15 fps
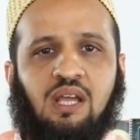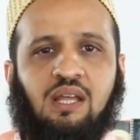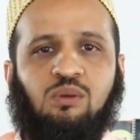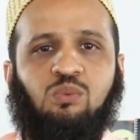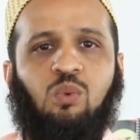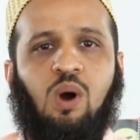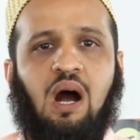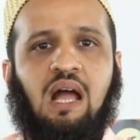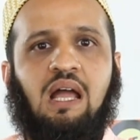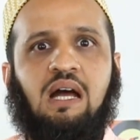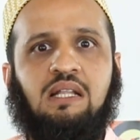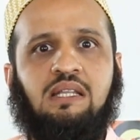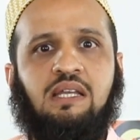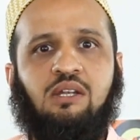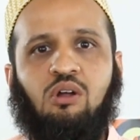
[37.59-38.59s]
and why
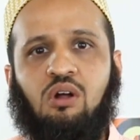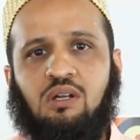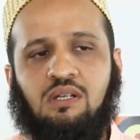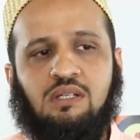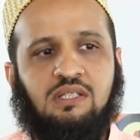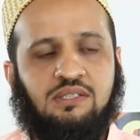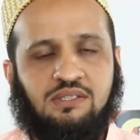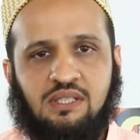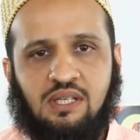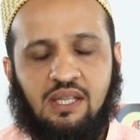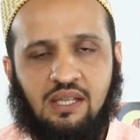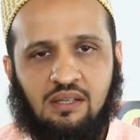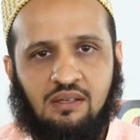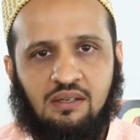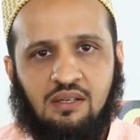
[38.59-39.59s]
are they not
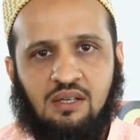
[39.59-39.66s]
listening?